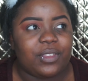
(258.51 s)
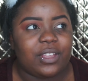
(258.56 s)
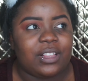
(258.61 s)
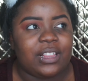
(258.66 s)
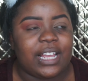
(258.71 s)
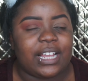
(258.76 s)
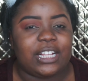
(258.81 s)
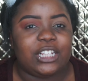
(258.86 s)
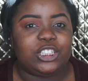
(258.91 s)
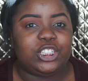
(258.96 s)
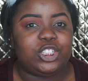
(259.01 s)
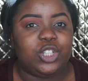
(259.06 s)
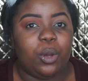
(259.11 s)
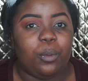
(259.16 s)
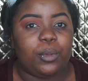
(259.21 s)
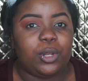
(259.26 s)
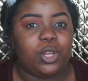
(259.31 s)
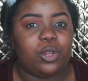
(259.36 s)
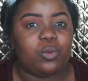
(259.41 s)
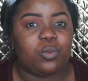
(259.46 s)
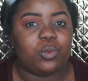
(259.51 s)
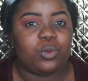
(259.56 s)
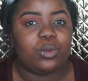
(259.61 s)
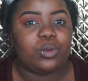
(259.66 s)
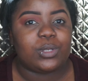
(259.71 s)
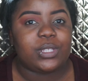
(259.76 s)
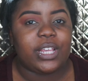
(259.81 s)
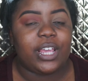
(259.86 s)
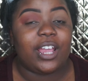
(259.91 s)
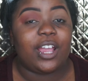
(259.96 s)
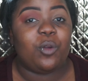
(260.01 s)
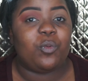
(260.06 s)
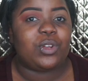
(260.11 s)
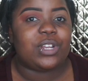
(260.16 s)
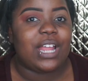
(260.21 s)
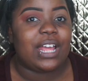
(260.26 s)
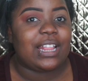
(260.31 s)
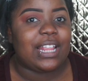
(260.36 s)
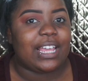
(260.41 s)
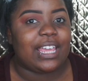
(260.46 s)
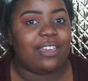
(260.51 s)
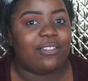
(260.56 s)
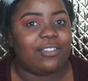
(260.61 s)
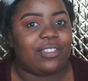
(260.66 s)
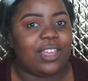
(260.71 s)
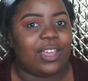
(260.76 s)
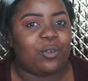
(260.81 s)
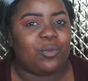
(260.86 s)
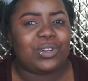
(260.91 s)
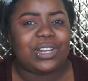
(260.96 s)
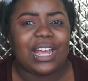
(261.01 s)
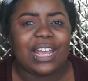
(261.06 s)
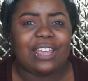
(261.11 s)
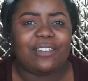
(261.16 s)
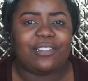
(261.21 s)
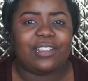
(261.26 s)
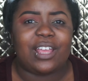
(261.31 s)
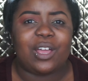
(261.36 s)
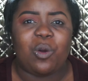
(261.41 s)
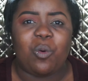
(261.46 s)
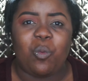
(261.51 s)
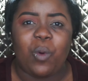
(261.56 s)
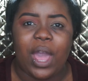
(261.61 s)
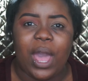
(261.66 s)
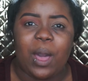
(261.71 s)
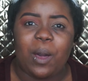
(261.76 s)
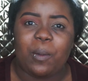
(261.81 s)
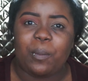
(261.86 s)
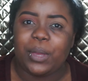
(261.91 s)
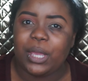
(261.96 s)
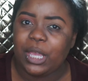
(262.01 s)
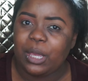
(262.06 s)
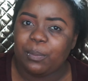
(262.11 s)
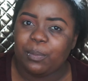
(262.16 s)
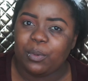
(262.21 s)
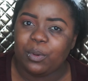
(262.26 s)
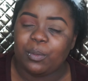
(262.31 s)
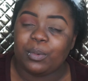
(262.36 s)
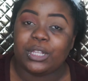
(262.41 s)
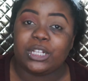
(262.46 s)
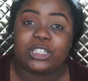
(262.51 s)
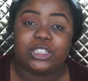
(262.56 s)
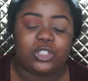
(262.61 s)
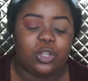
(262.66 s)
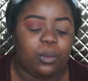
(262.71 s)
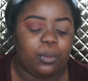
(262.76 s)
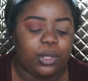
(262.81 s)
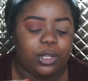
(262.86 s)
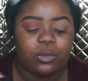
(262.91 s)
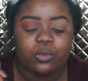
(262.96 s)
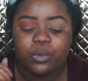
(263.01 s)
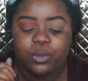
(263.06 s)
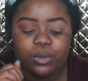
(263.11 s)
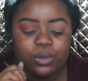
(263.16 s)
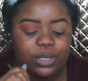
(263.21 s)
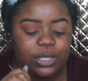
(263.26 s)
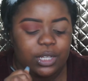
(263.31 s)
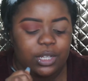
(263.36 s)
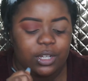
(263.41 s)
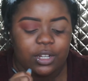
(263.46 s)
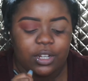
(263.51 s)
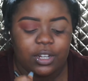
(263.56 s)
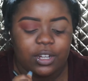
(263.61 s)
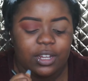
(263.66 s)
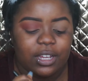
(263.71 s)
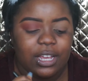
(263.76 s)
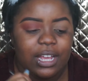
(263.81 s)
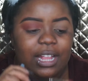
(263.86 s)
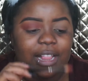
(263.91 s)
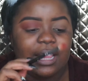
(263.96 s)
like, there's so many rules here, and we're not even like wow people, but there's so many rules here.